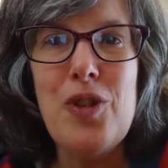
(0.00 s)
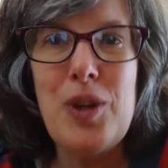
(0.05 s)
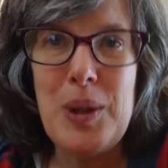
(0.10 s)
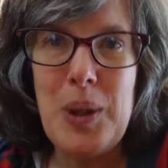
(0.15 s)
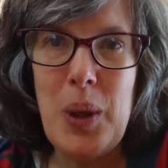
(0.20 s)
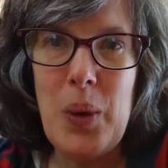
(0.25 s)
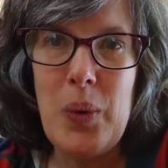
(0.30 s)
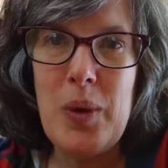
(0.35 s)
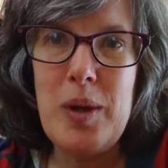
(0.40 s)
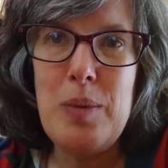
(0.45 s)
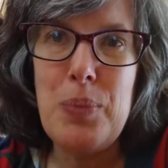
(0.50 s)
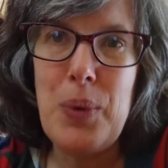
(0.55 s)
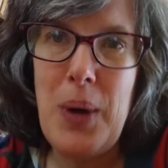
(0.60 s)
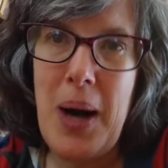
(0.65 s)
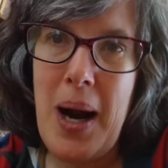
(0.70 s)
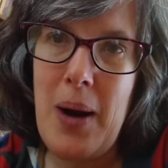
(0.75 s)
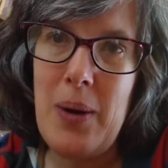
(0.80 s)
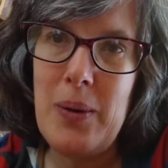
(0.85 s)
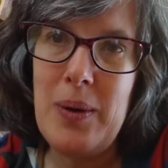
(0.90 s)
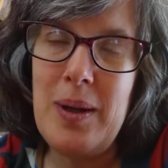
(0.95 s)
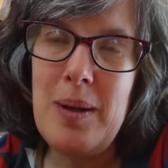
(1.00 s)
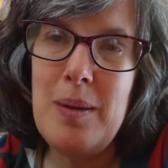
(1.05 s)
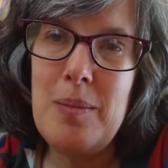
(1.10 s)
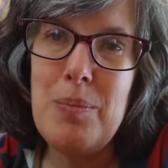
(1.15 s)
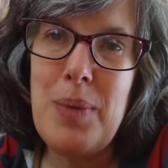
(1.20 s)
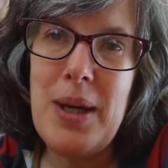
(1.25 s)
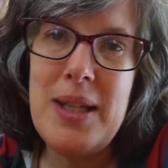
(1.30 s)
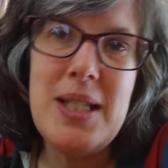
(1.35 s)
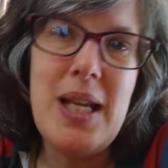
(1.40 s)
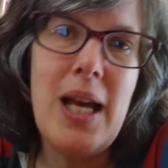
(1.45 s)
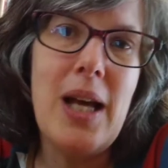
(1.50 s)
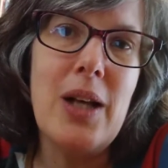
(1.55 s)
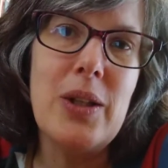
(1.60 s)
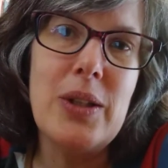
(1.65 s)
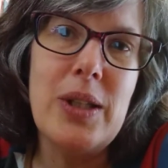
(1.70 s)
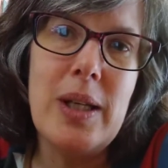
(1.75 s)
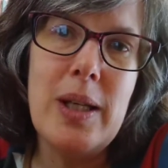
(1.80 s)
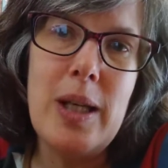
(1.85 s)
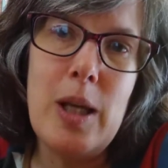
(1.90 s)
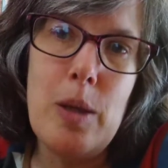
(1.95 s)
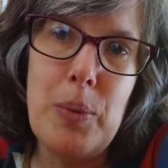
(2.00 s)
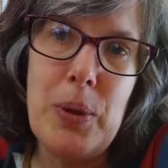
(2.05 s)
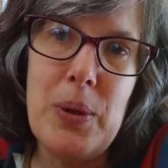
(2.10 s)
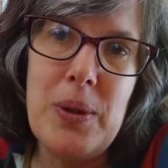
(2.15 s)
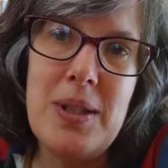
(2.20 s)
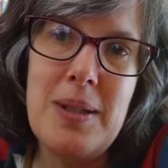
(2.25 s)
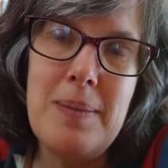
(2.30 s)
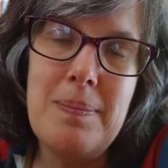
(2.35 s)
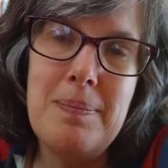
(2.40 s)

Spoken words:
Chloe Brown by Talia Hibbert.